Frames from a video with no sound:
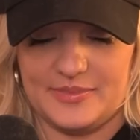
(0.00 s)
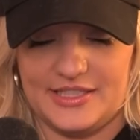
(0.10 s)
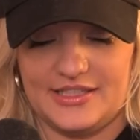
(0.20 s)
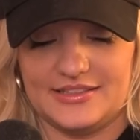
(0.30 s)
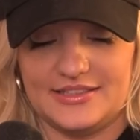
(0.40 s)
I
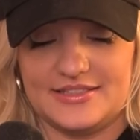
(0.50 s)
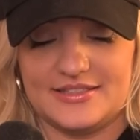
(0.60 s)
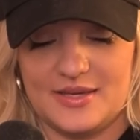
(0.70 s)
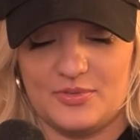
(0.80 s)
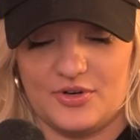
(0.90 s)
mean, at
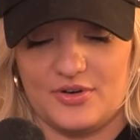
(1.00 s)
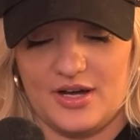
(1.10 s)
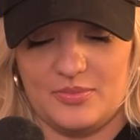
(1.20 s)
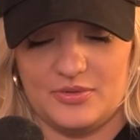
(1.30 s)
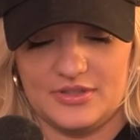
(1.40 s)
least they broke
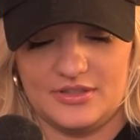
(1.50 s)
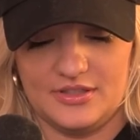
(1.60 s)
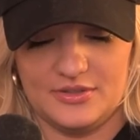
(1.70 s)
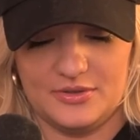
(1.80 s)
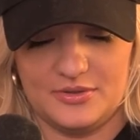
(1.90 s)
up with
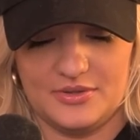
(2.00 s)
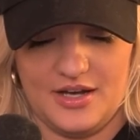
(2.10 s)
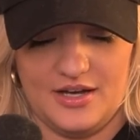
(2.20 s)
you